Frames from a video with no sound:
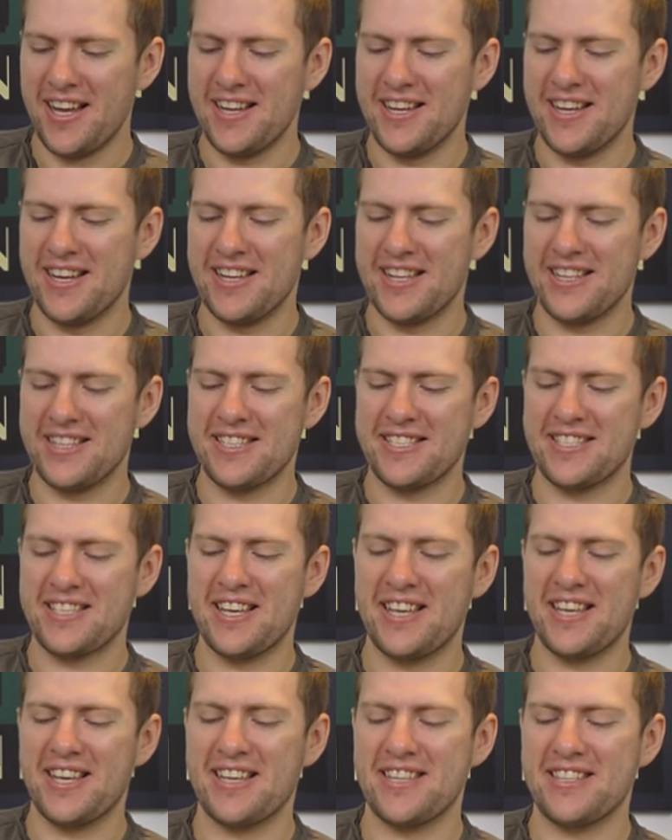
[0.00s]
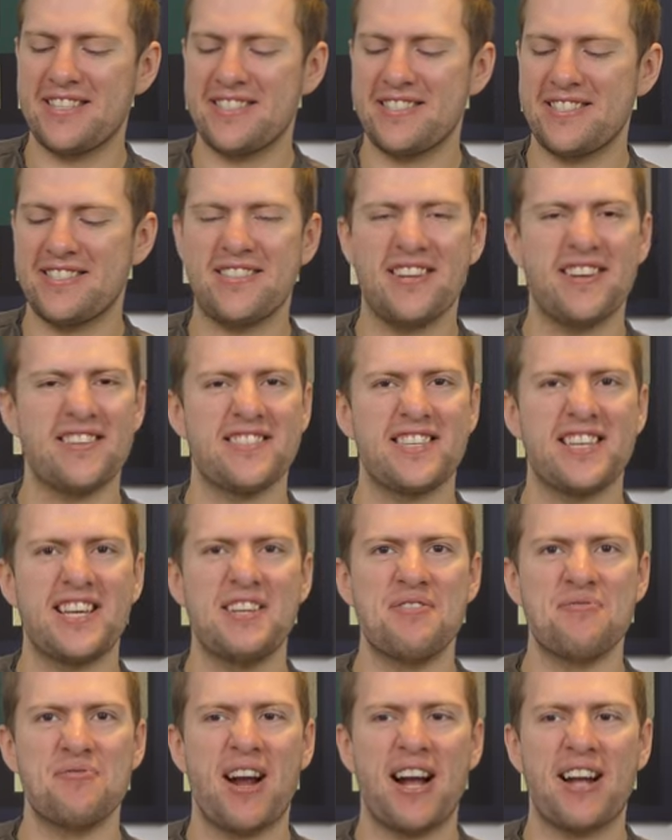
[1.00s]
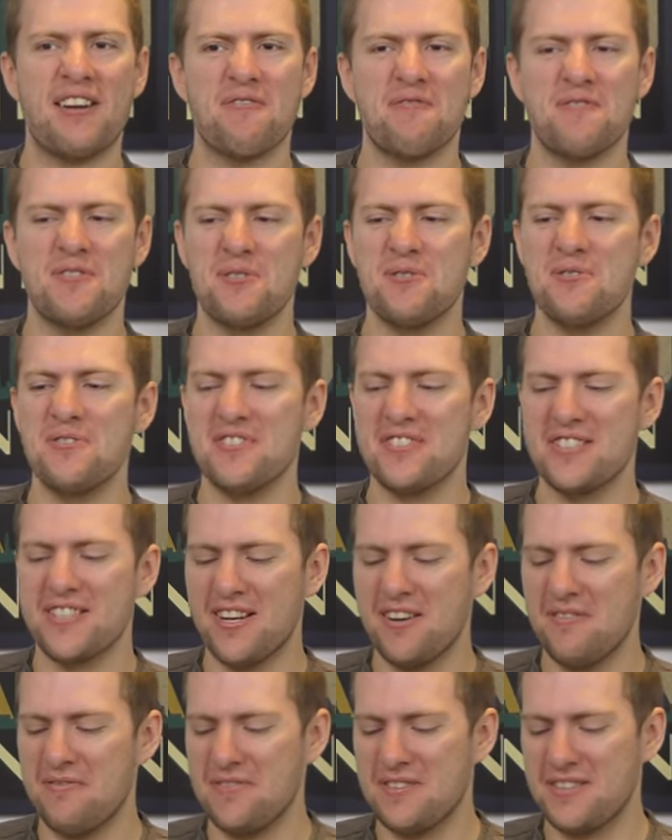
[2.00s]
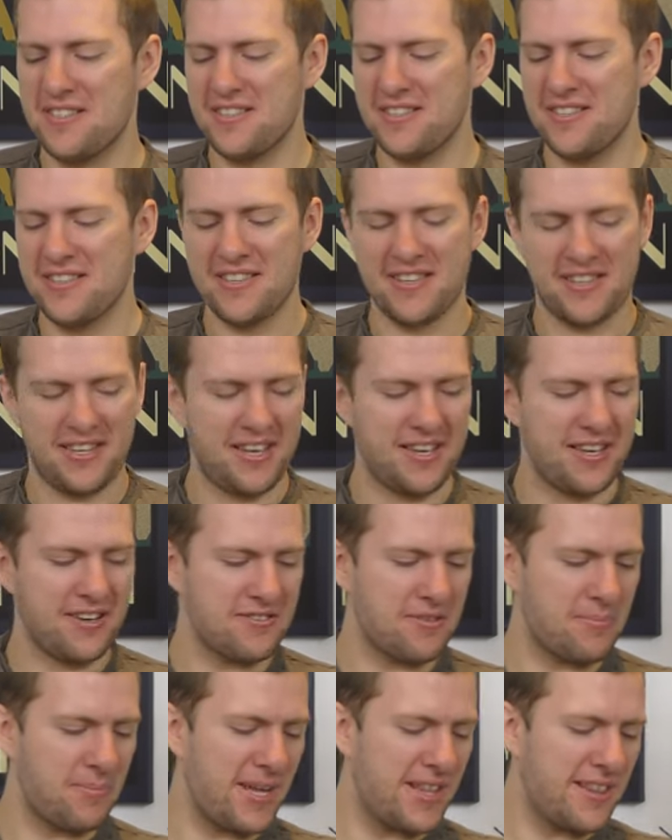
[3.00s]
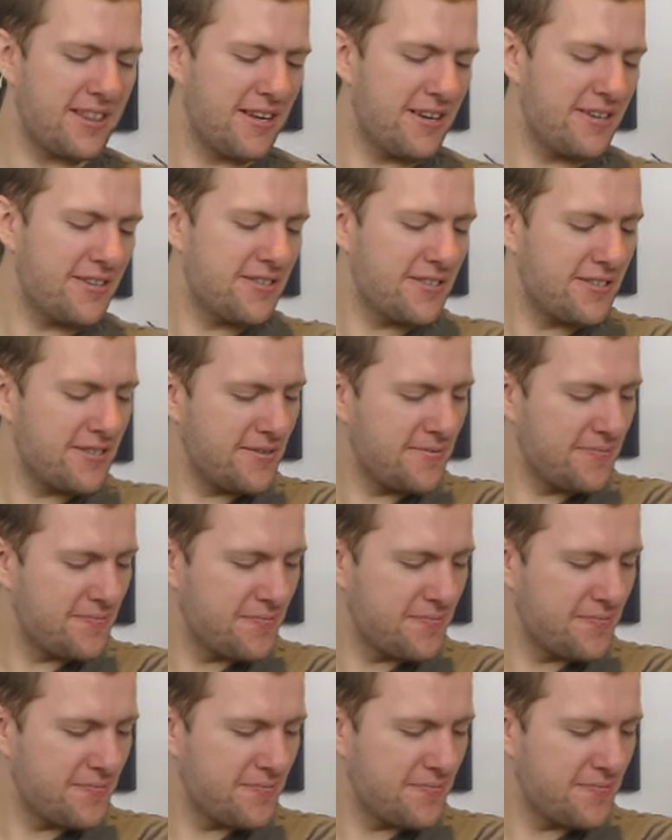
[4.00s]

And he just he just starts eating rank food and stuff, and he goes a bit nuts.